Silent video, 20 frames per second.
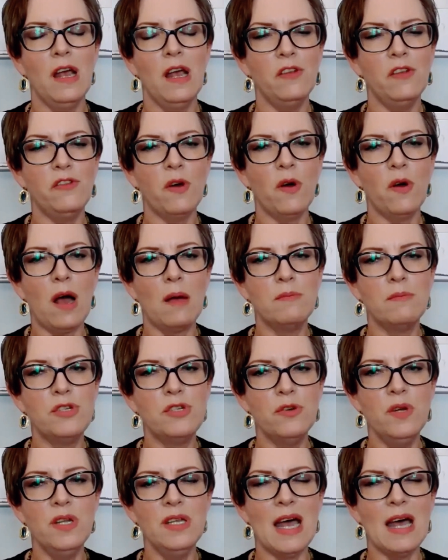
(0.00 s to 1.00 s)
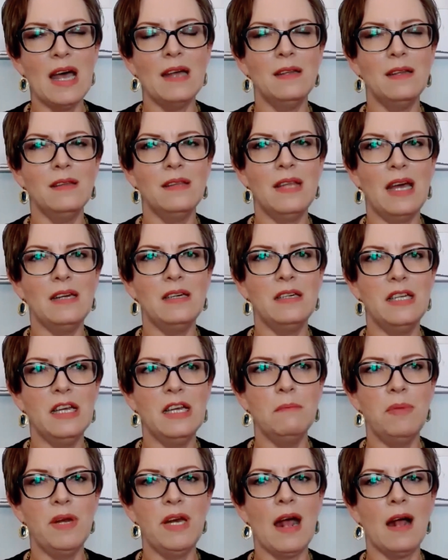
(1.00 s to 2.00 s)
And so I'm doing that
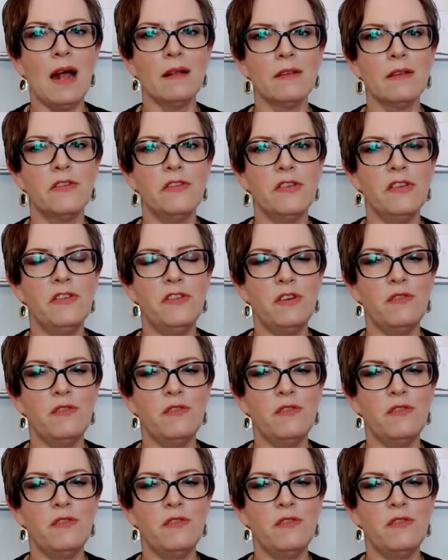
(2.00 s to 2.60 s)
deep analysis